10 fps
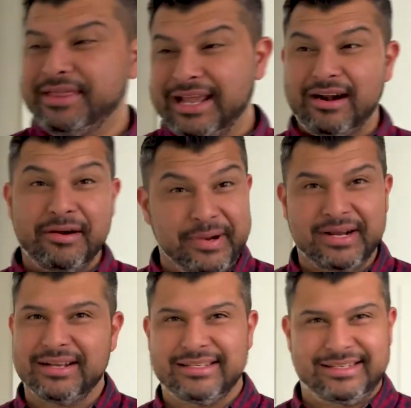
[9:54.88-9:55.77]
there
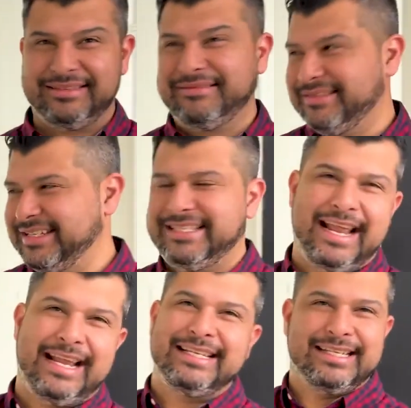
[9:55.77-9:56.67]
because this is the
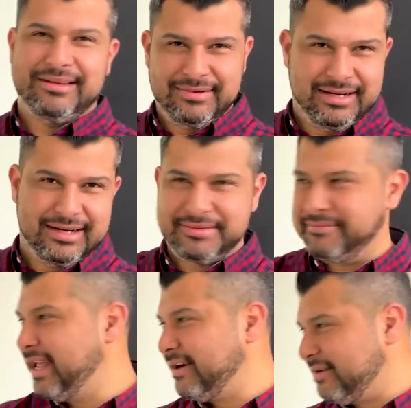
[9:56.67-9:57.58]
AC, it really doesn't
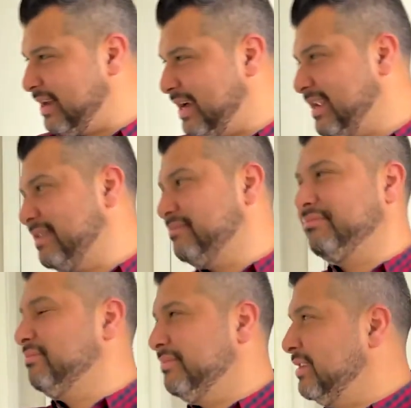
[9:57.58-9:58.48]
matter. Like, and
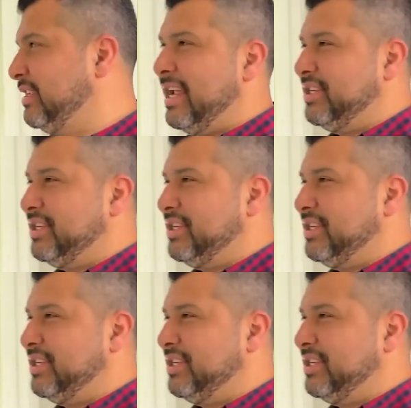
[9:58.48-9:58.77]
I